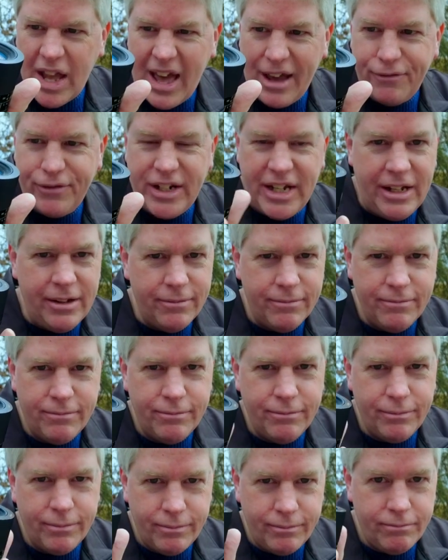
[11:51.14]
hefty,
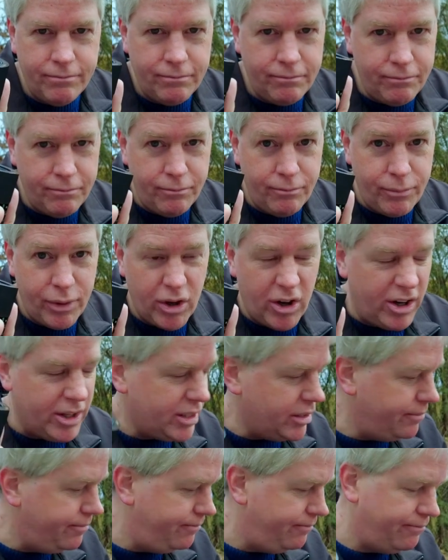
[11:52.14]
but
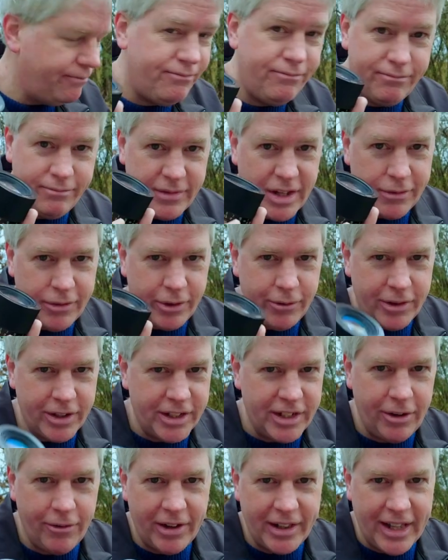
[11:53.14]
awesome. Definitely
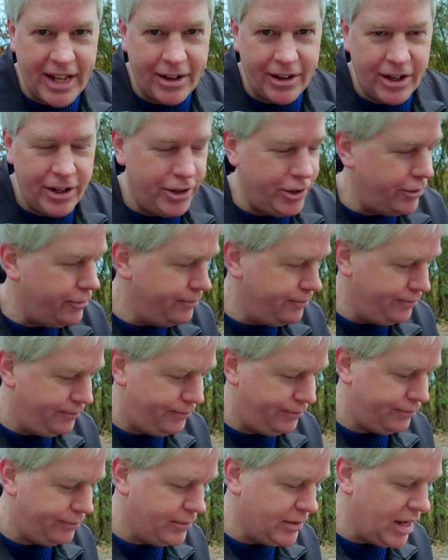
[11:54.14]
want to see what that can do.
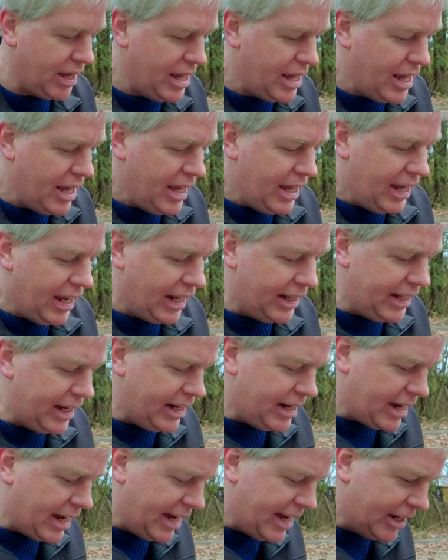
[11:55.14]
And
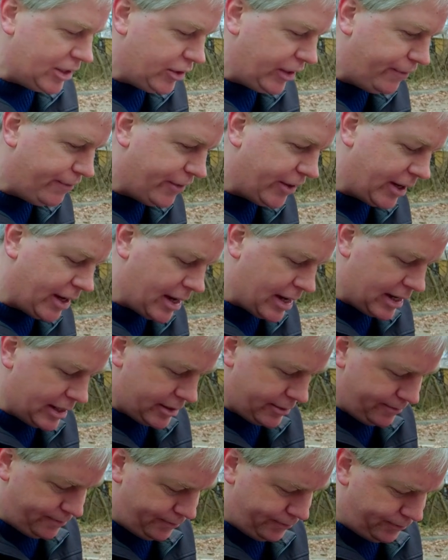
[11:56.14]
then I actually
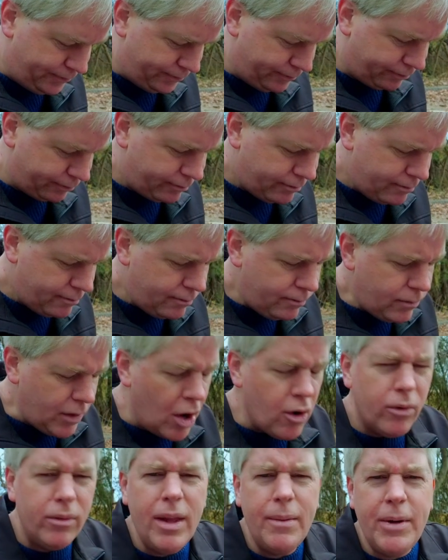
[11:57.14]
forgot,
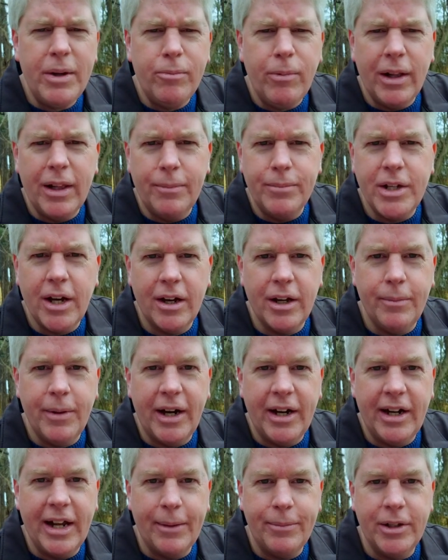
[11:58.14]
well, while I'm talking
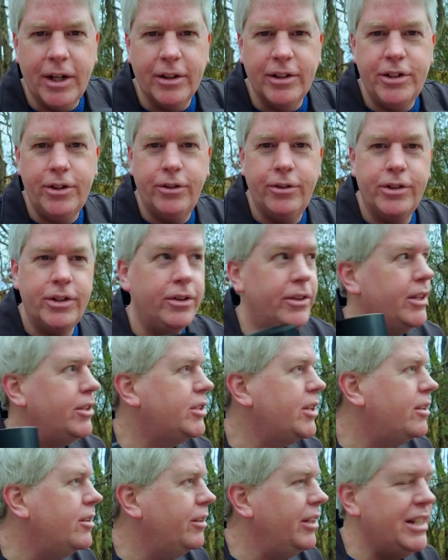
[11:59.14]
about Adaptol 2, so
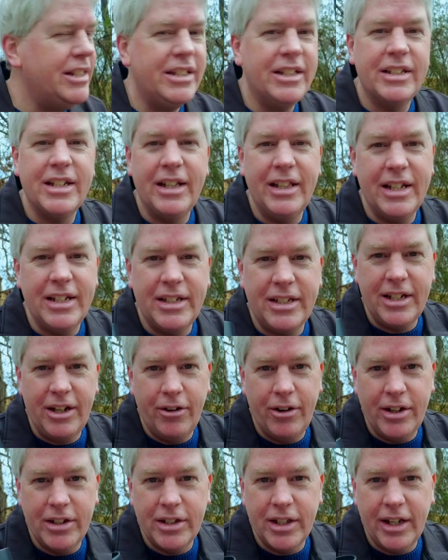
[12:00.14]
there's other lenses in
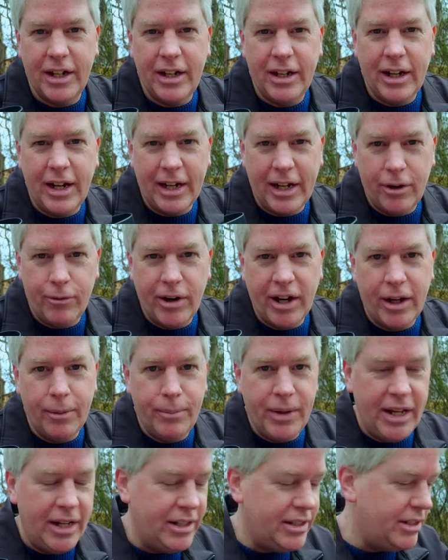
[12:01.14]
series that I can
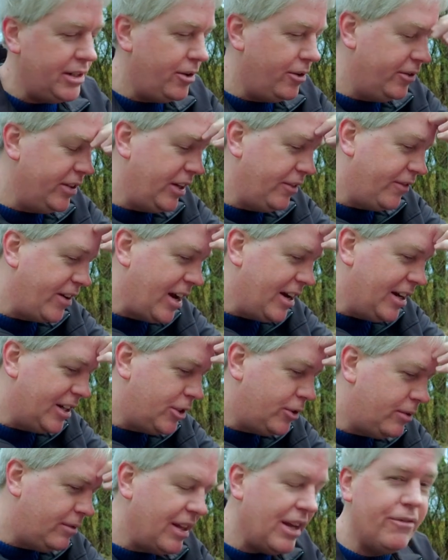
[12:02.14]
recommend. So they've got
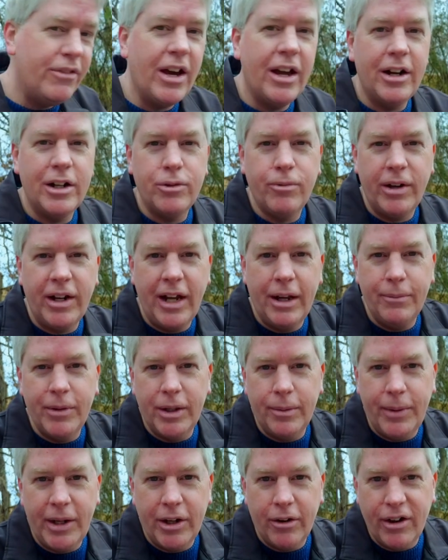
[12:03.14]
a
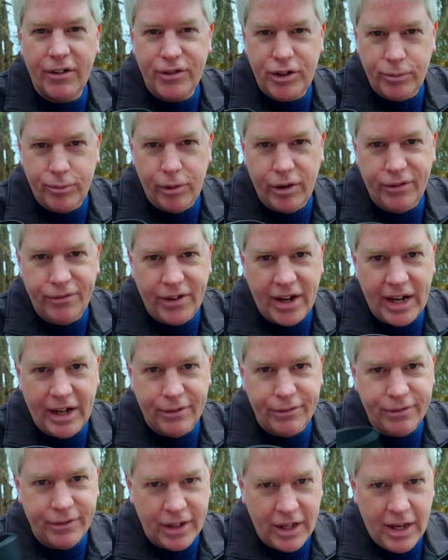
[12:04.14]
28mm
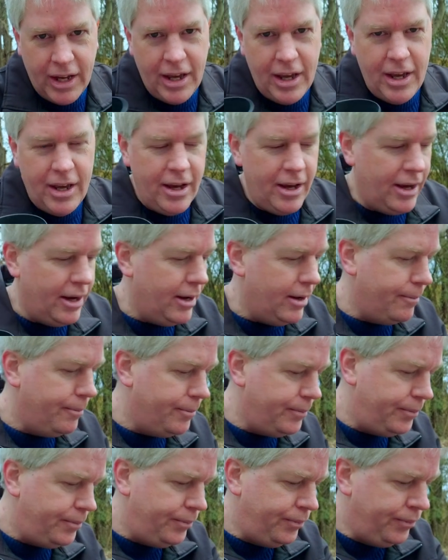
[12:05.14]

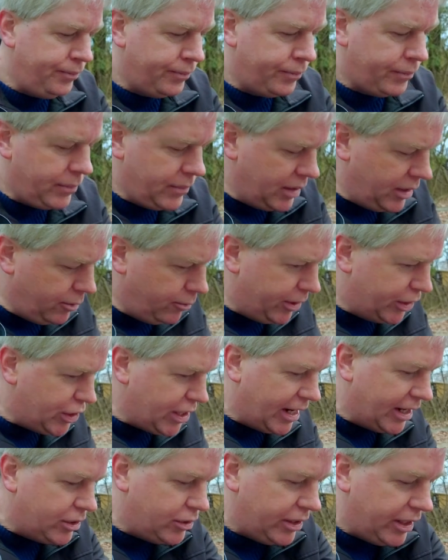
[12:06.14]
f2.5,
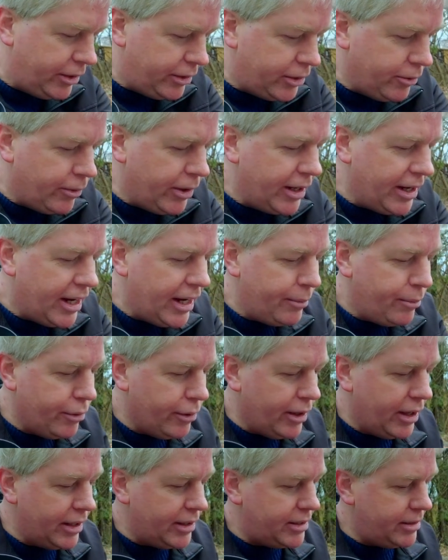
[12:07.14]
which actually, the one I
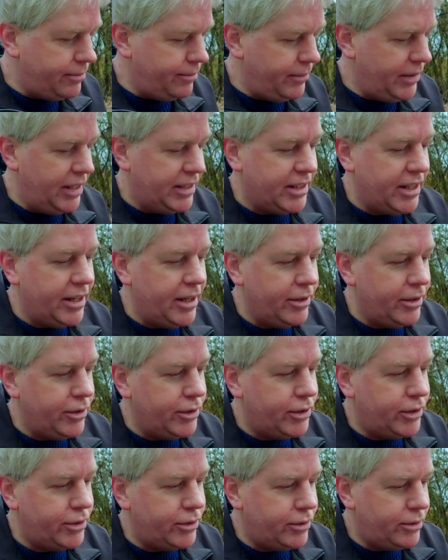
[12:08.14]
brought is
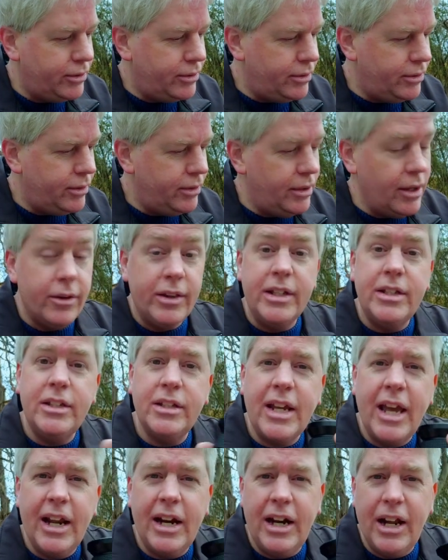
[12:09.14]
another, no,
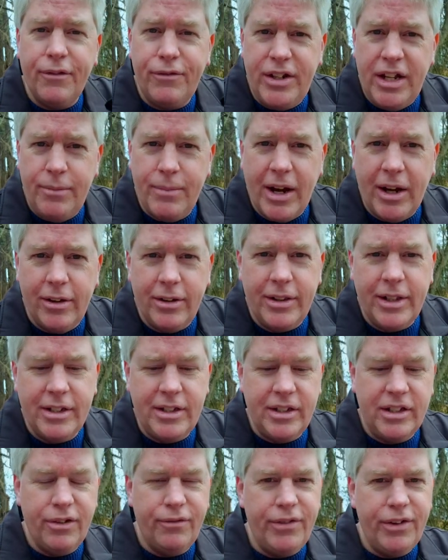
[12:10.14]
this is Canon FD mount.
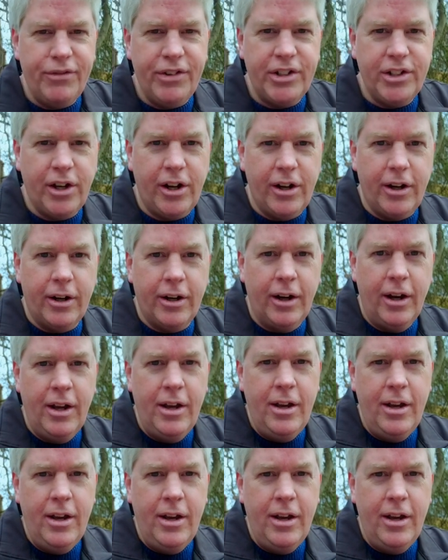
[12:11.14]
This is a Vivitar